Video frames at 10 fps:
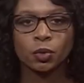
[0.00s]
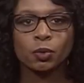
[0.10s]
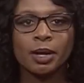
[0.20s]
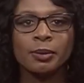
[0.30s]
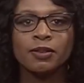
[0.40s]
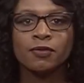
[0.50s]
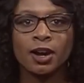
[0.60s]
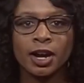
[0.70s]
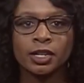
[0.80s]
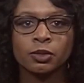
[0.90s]
Redmond
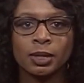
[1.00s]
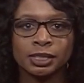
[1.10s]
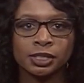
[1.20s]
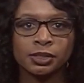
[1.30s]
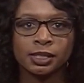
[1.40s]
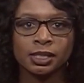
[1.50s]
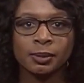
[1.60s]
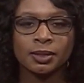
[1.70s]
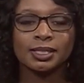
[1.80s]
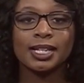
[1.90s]
Fire and Rescue
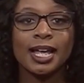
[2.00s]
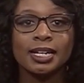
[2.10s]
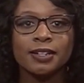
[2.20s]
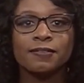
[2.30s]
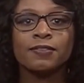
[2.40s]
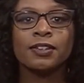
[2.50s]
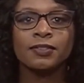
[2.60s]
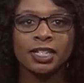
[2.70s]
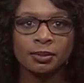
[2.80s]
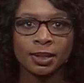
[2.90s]
says about 10 to
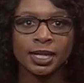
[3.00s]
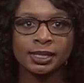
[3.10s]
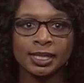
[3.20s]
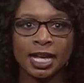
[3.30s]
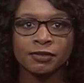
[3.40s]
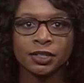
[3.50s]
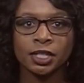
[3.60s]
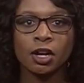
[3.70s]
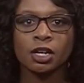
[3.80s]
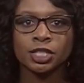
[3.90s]
15 minutes after
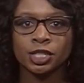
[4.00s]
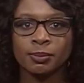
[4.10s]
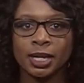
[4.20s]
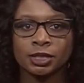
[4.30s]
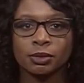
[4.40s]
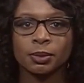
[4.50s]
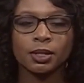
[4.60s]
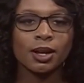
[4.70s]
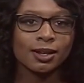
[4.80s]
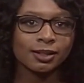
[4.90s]
the oxygen masks were
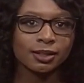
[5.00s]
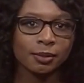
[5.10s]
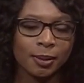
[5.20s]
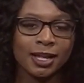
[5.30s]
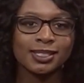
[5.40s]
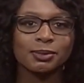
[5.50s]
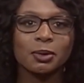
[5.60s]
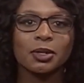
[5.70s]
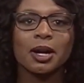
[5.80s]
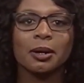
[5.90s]
put on, the pets woke